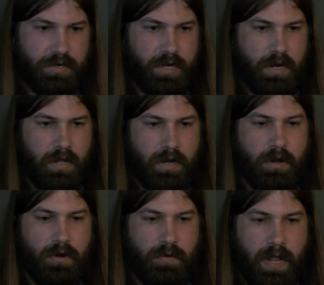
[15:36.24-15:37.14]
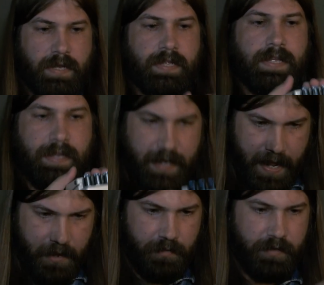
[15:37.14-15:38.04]
turn it on right
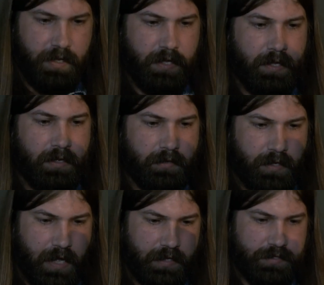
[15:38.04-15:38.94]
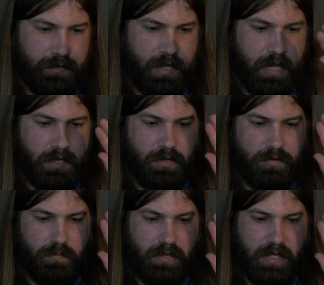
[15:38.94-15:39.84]
now. Okay. So can
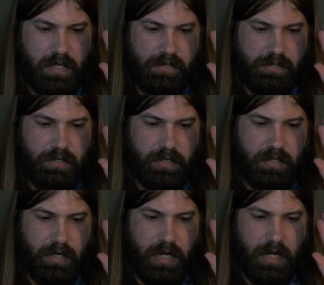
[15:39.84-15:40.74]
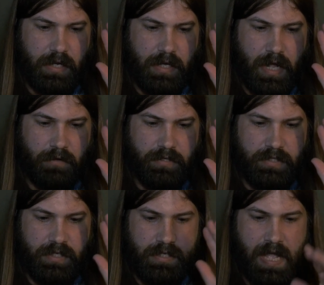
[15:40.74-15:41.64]
you please count
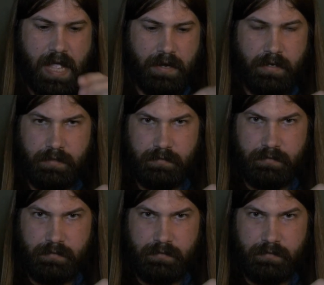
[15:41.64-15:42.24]
to 10?